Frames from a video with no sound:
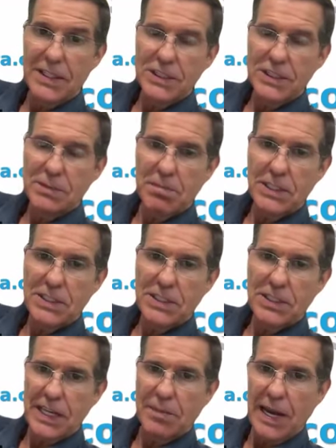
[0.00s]
as many mid
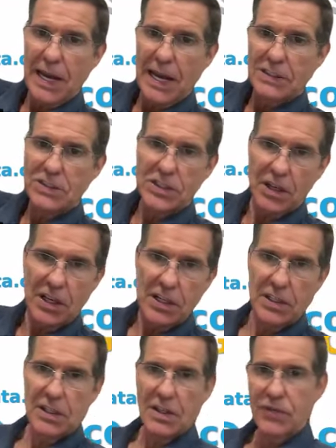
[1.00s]
tiers as I can get my hands
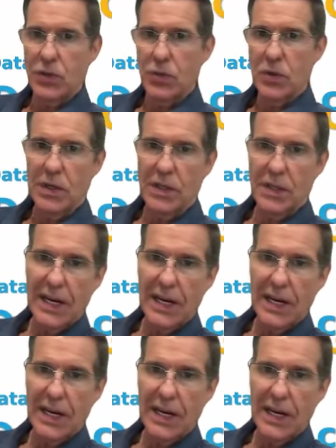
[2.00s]
on, if you will.